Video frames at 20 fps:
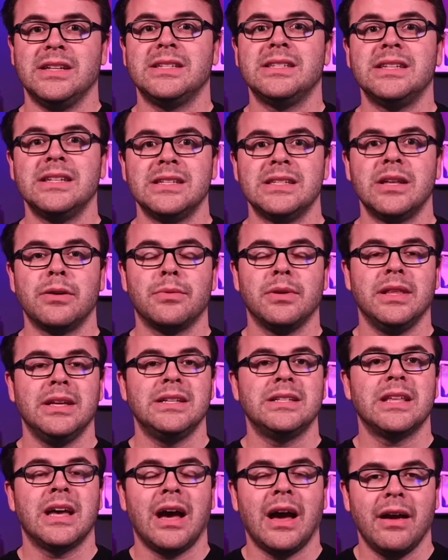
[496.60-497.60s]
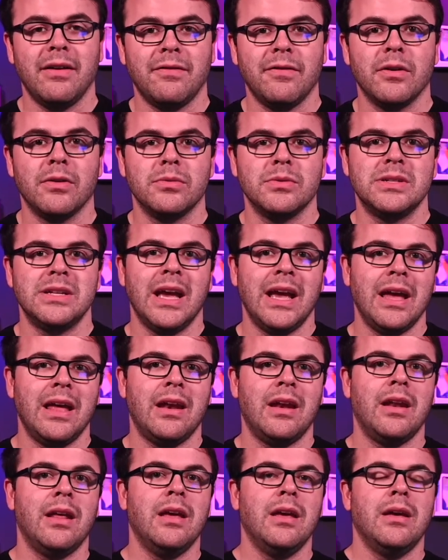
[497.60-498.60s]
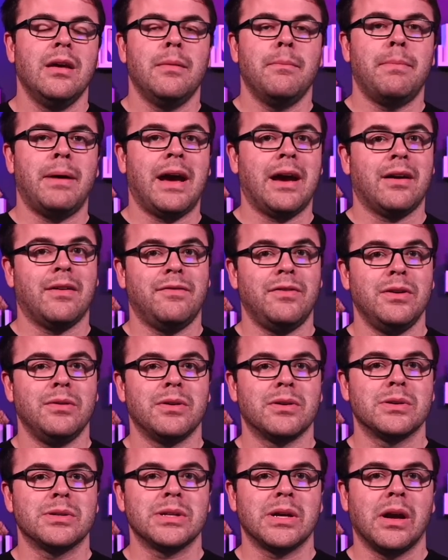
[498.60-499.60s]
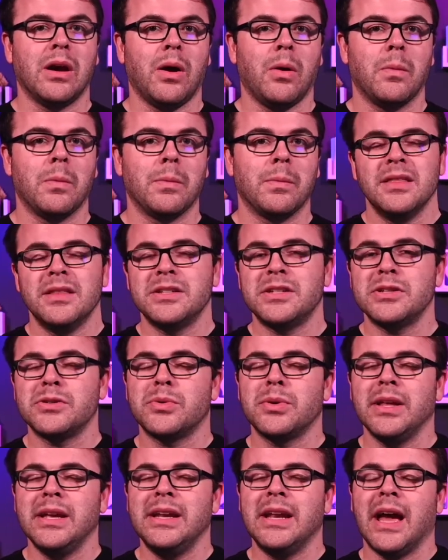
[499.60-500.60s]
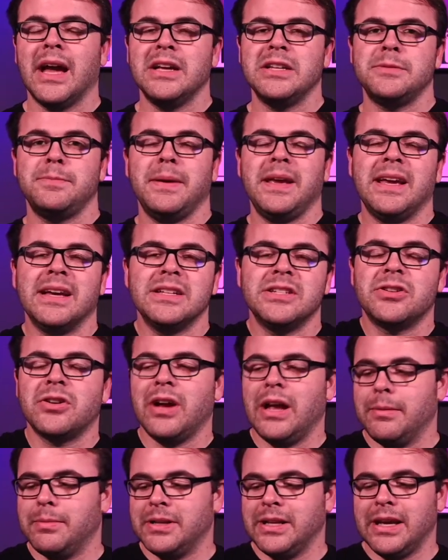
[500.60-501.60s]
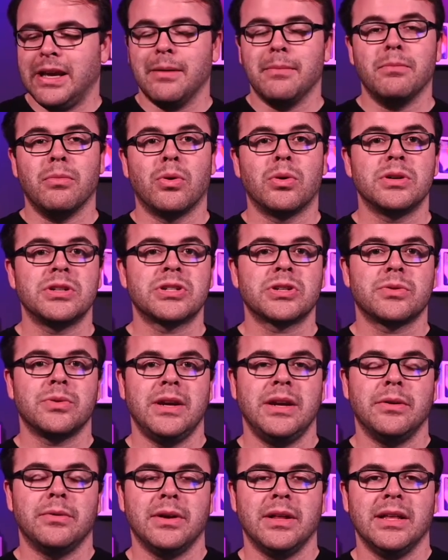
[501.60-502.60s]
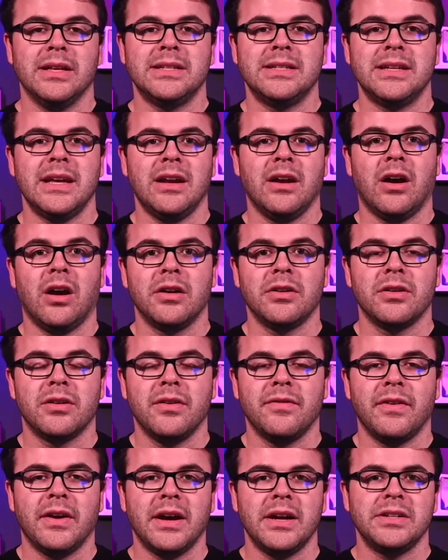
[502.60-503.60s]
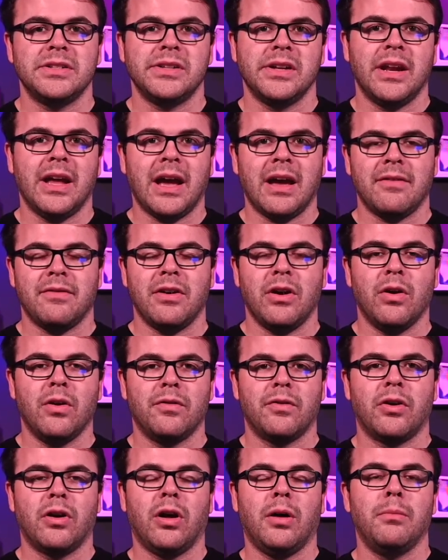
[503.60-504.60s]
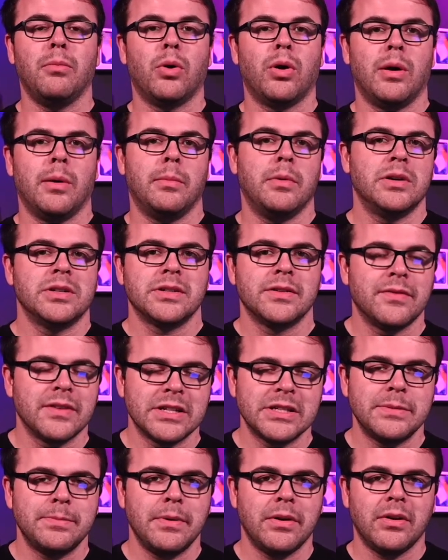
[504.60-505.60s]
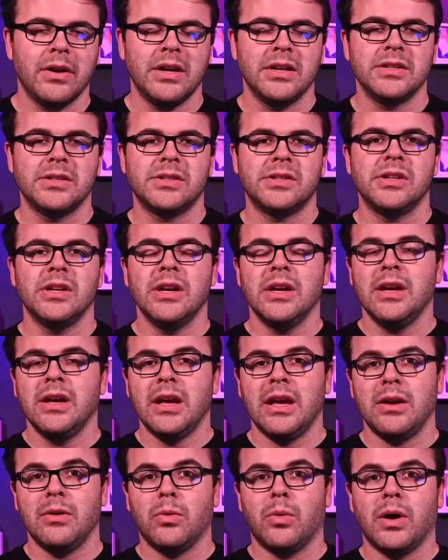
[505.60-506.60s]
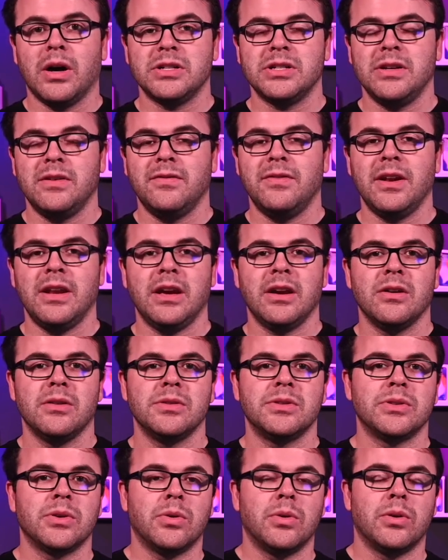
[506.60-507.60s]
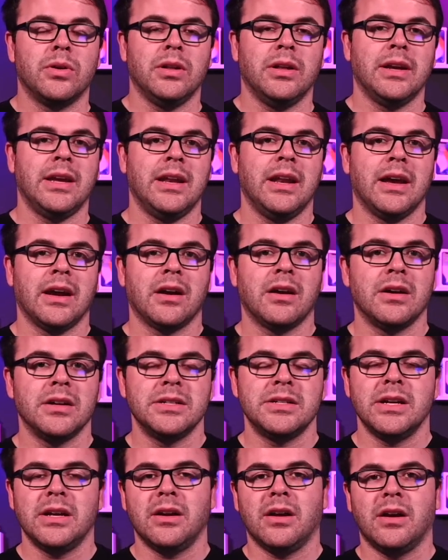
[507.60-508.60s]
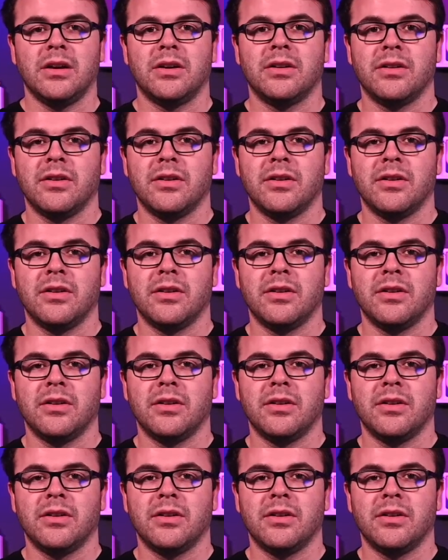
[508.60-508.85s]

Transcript: since they released the iPhone X back a few years ago. This is really nice because you're able to get more screen real estate on your device and have an overall more immersive experience in watching videos or looking at content on your